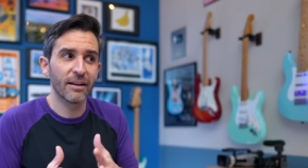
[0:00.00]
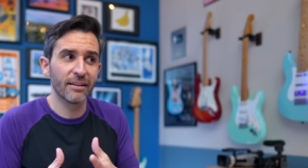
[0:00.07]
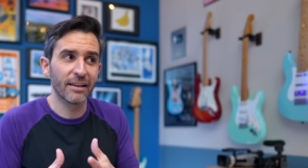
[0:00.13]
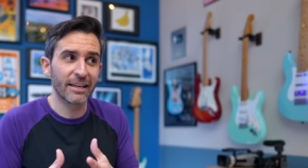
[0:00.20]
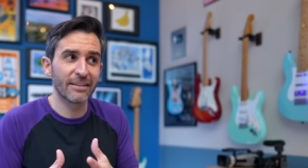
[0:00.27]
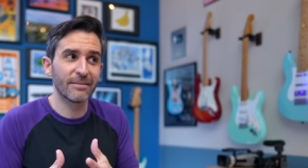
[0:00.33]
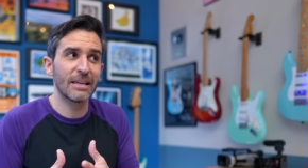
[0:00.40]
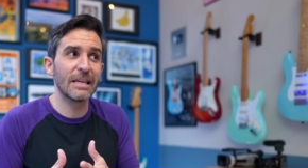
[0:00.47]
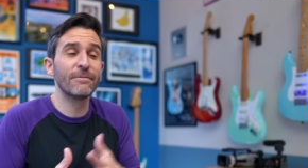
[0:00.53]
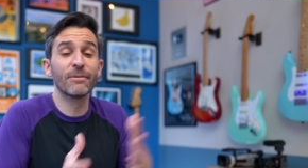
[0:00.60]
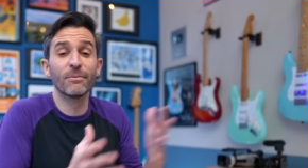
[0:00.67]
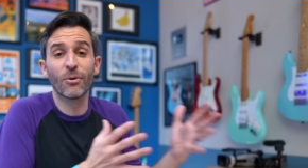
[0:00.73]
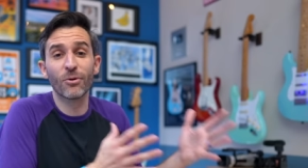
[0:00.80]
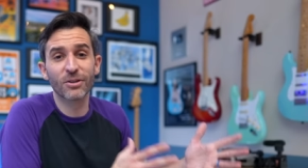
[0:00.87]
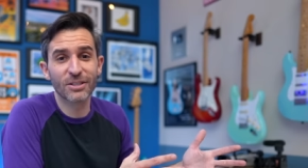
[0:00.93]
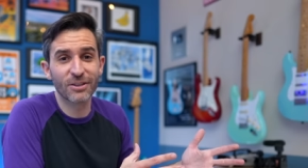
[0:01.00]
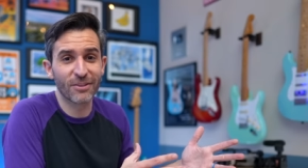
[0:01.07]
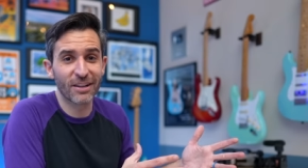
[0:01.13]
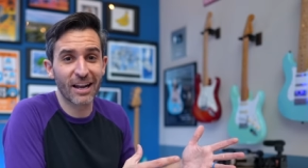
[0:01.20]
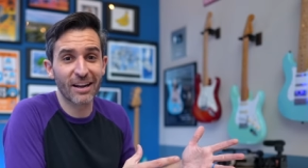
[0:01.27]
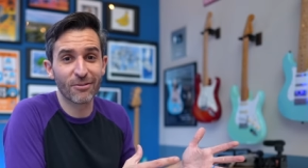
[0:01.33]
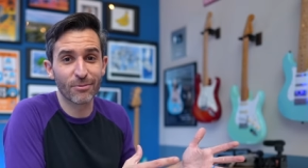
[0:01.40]
like even more so
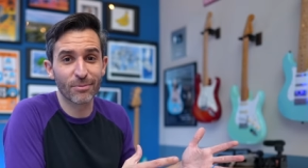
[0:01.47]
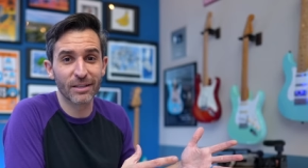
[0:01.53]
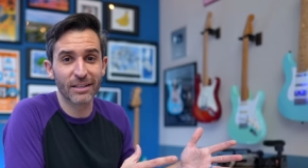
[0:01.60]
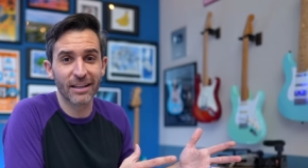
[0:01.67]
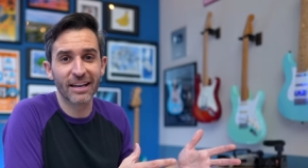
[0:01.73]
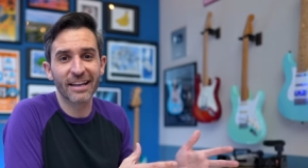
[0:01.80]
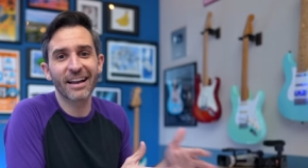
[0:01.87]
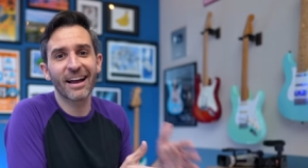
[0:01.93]
than I normally like.